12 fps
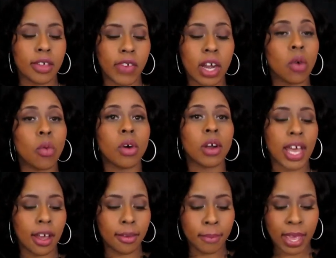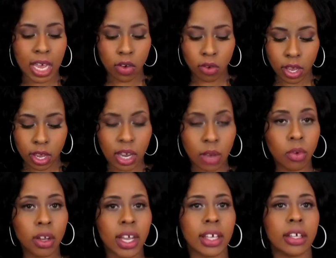If I don't want like a matte red and I
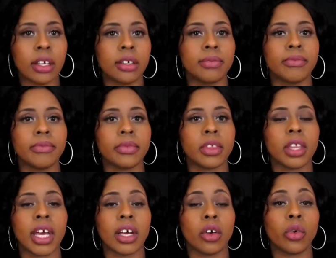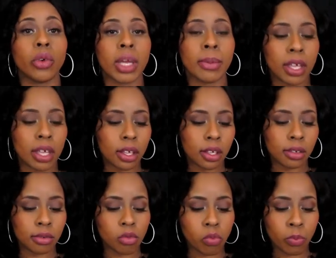want like a creamy
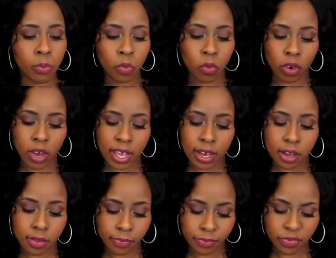red.